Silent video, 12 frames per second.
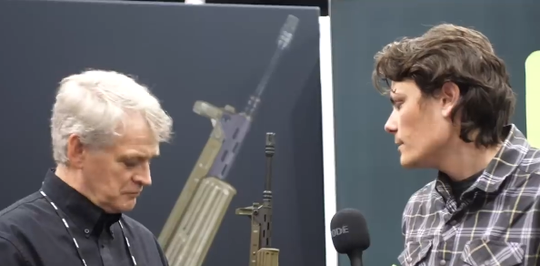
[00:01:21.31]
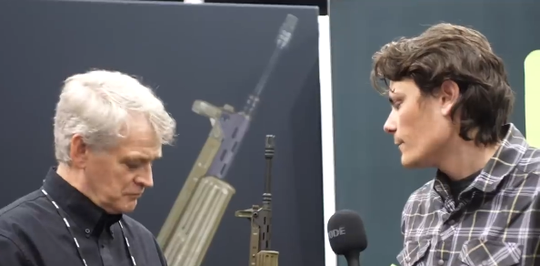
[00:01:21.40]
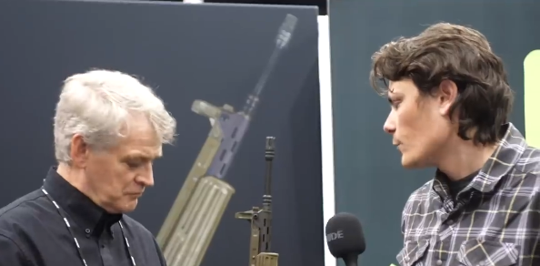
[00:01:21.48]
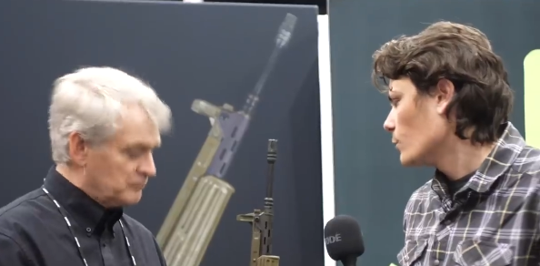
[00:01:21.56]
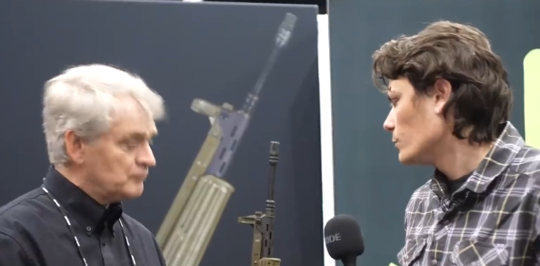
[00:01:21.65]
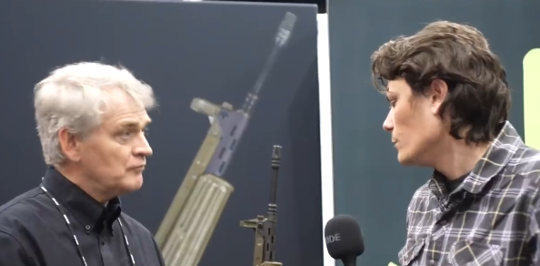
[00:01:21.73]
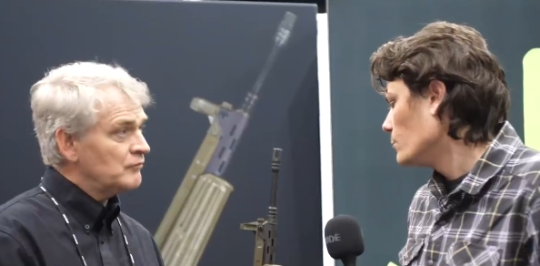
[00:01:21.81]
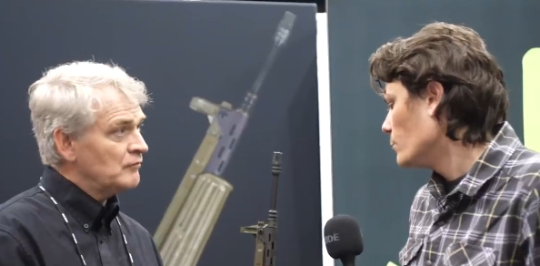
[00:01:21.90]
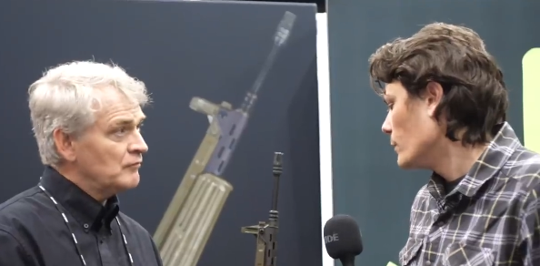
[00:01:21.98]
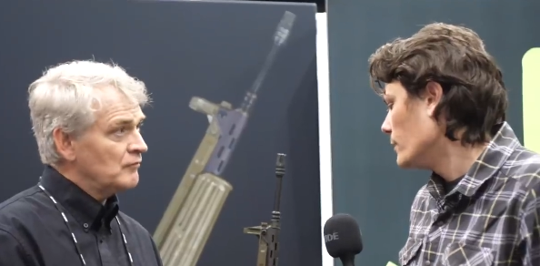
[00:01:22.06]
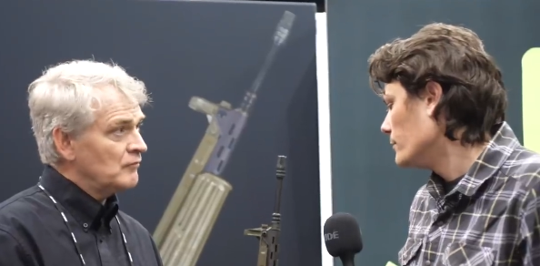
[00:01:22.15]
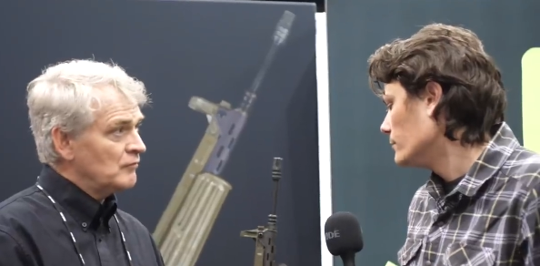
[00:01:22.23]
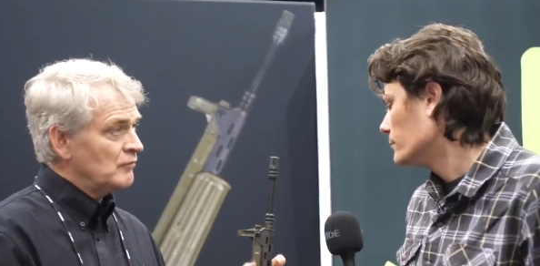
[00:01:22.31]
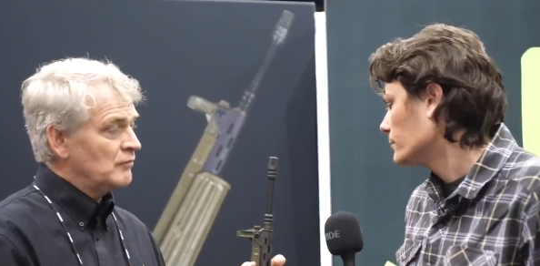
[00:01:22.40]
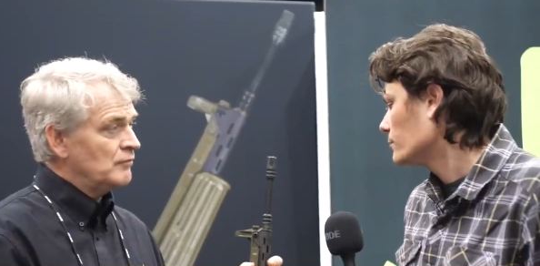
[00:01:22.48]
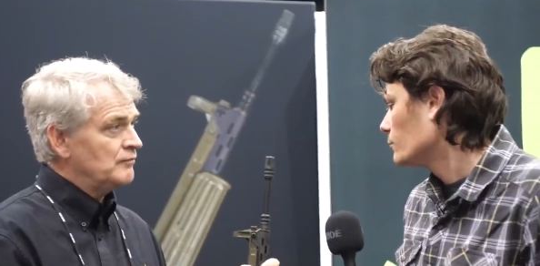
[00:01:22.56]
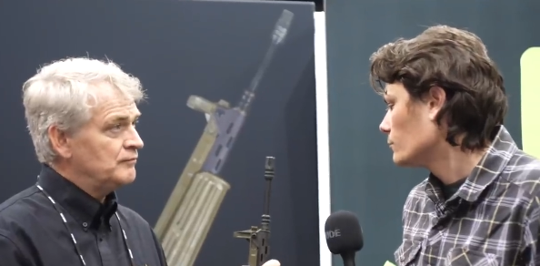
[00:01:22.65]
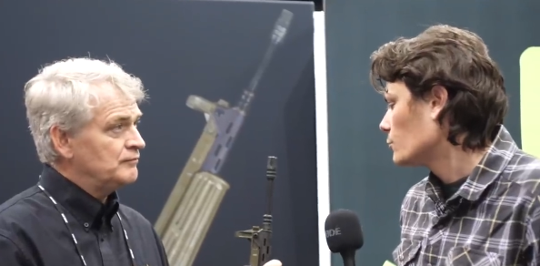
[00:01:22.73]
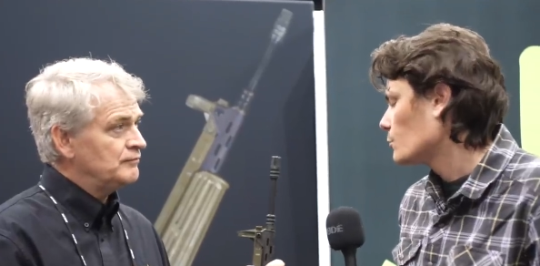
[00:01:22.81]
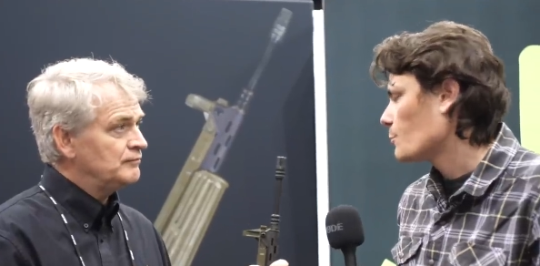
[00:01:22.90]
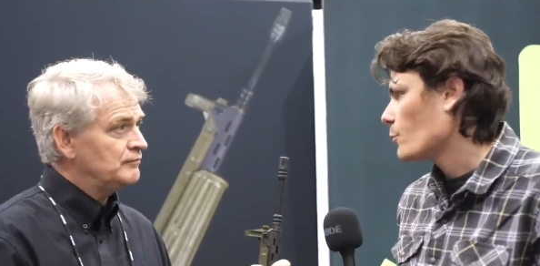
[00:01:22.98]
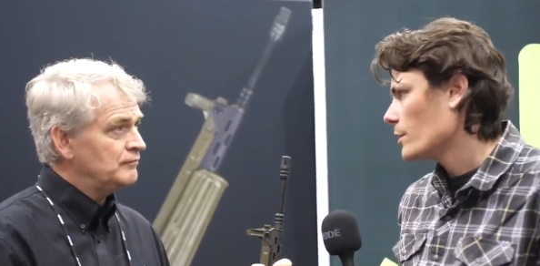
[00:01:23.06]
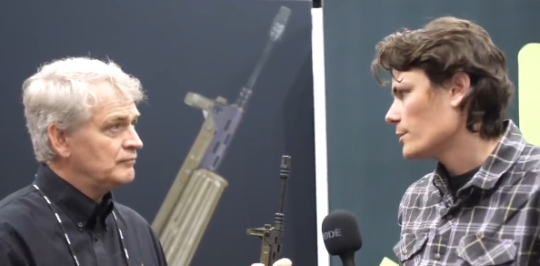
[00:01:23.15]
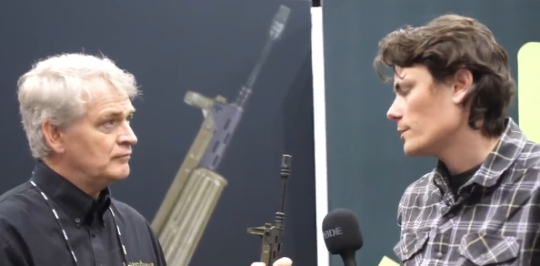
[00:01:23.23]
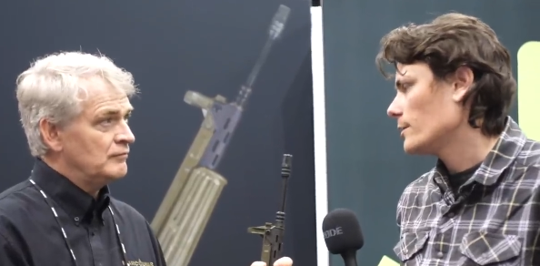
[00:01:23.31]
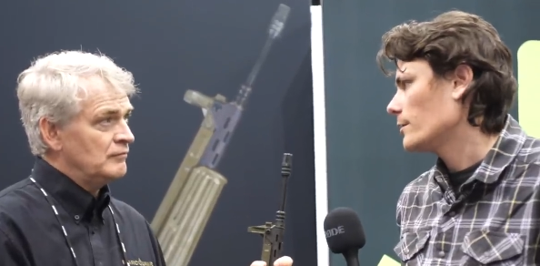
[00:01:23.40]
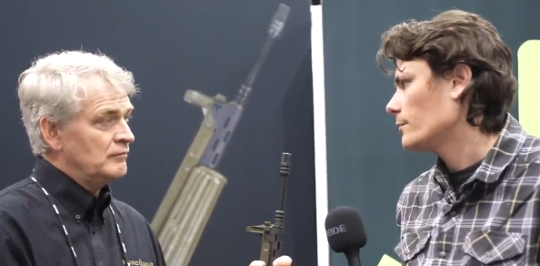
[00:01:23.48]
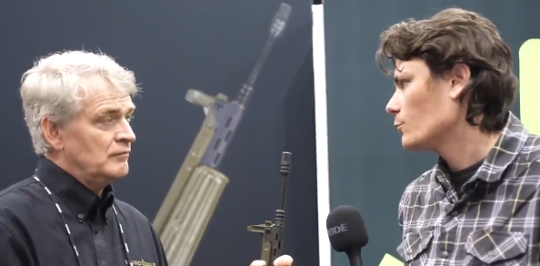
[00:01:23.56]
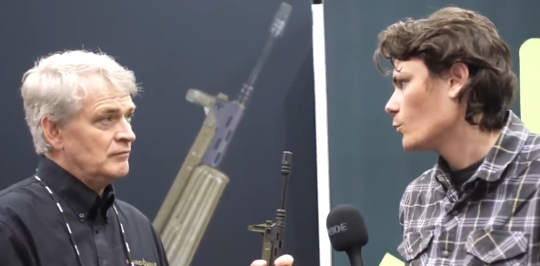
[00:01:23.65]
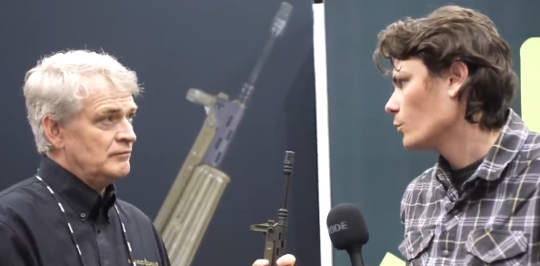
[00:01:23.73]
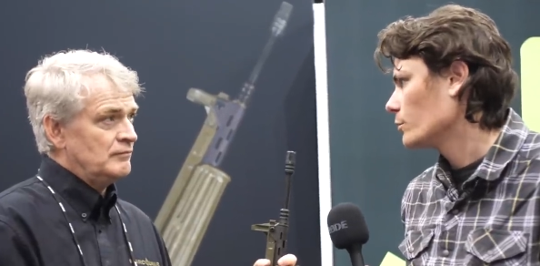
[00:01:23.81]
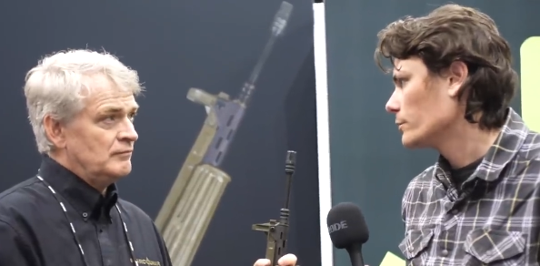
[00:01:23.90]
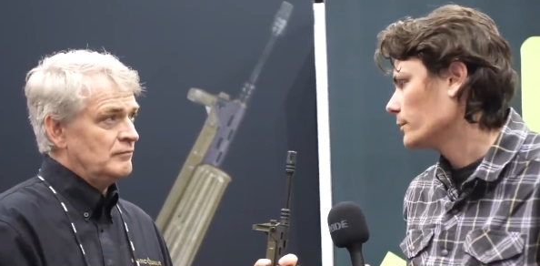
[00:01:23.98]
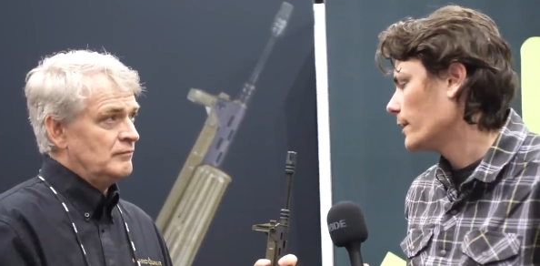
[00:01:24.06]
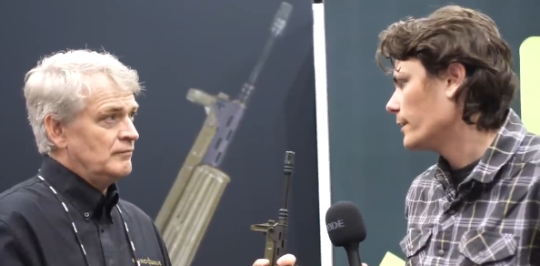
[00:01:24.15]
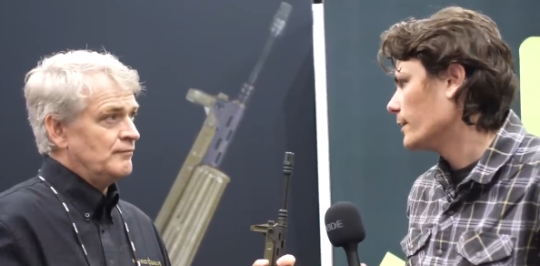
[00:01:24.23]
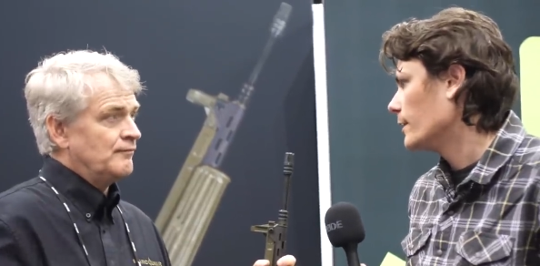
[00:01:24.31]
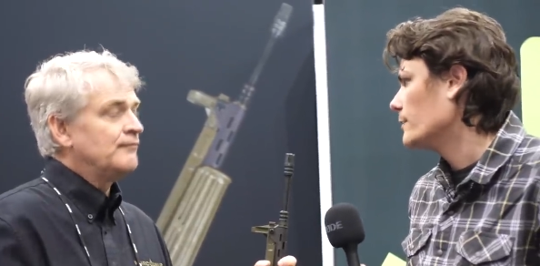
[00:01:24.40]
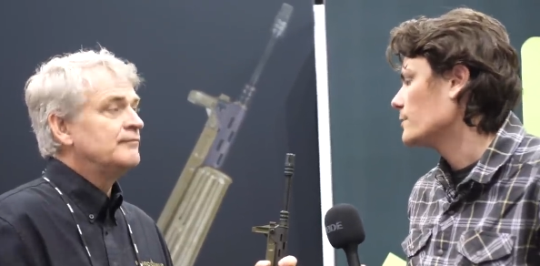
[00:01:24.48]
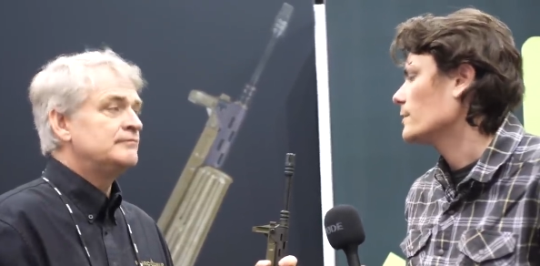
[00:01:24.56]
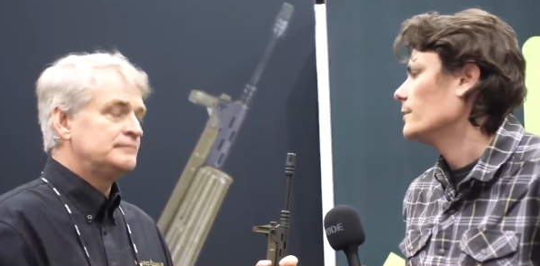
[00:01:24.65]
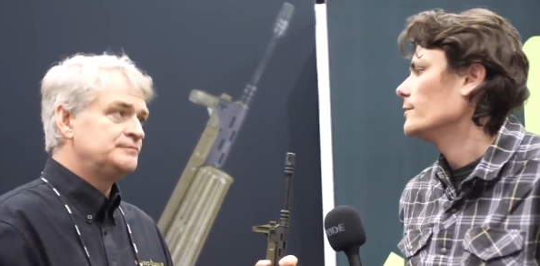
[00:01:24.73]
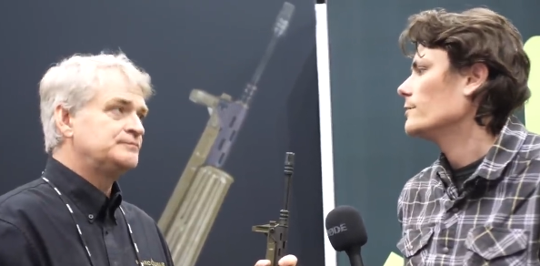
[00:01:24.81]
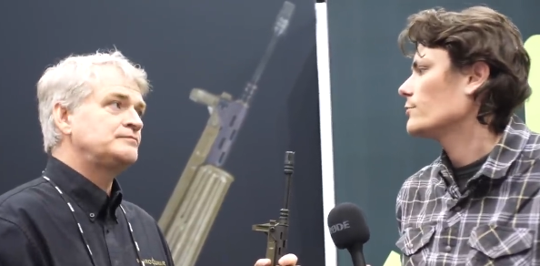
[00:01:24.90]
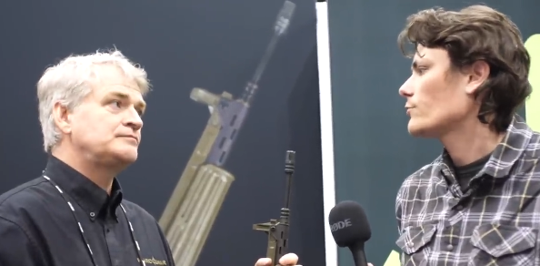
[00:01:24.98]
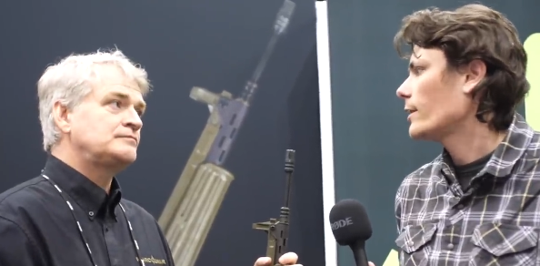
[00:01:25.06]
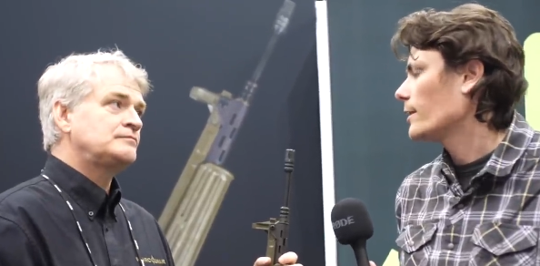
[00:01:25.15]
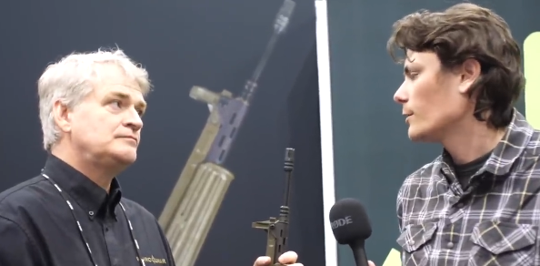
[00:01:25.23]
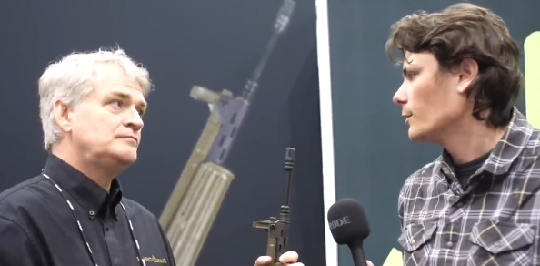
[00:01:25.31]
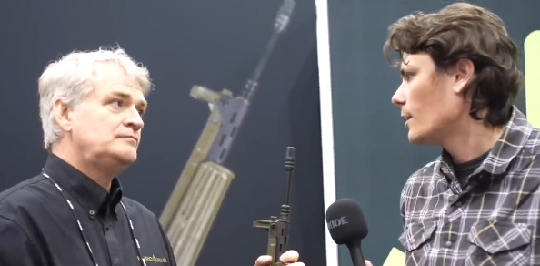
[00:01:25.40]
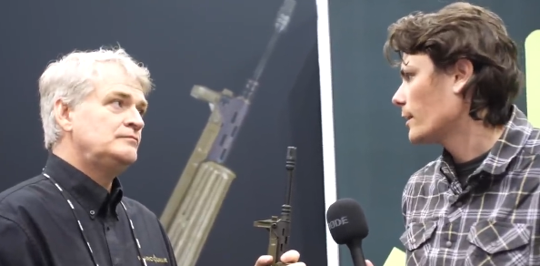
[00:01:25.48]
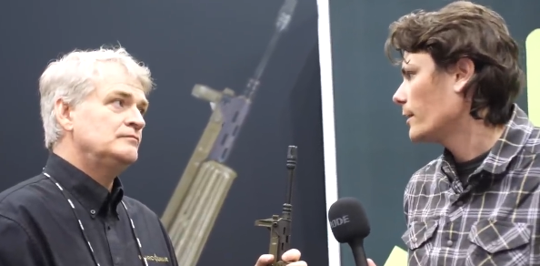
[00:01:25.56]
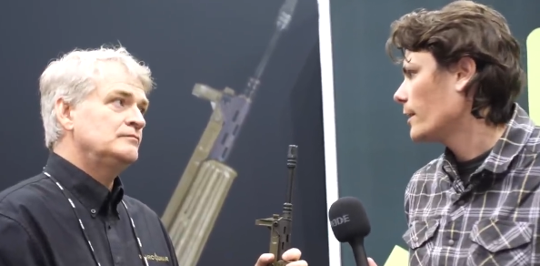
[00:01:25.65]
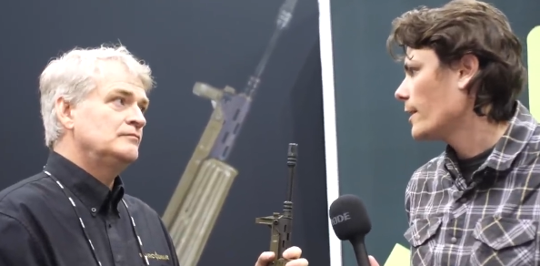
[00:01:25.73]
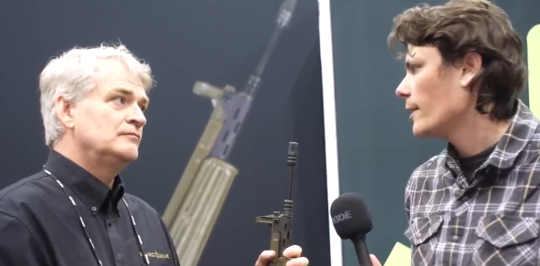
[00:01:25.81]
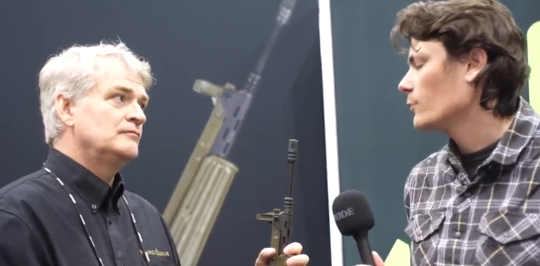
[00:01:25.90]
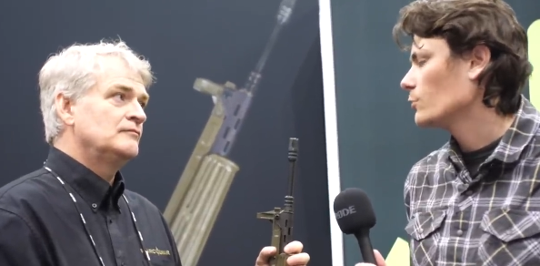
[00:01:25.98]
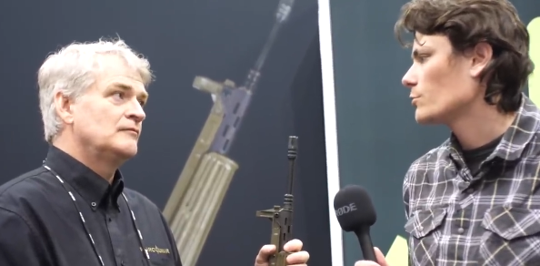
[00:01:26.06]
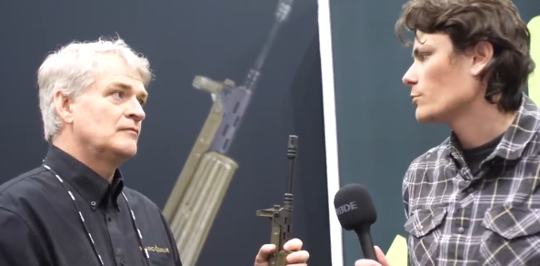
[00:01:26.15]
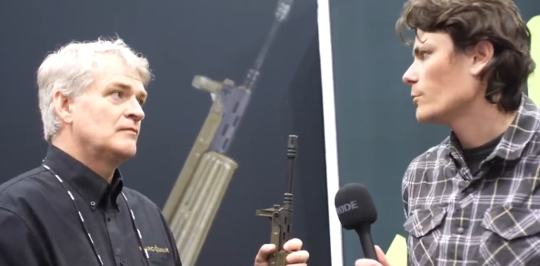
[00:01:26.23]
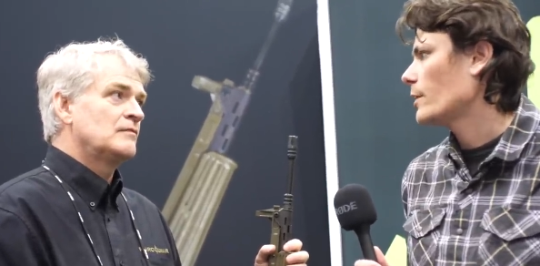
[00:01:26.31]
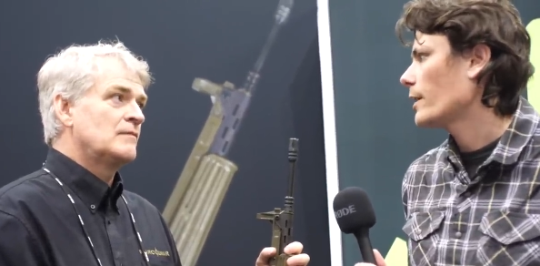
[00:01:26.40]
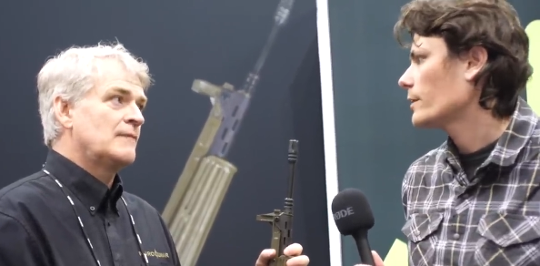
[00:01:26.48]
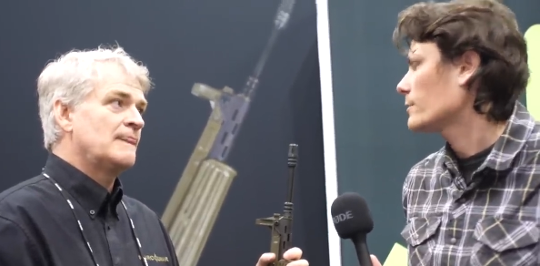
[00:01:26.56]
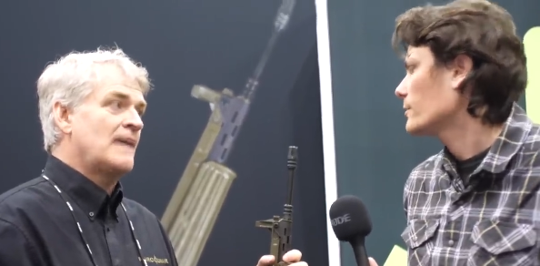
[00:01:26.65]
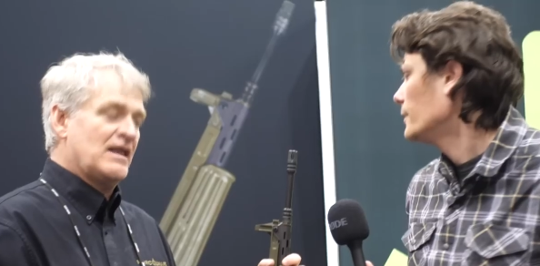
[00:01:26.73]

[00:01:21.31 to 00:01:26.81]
Speaker 1: difficulty when suppressing roller delayed guns is trying to get the locking angles correct.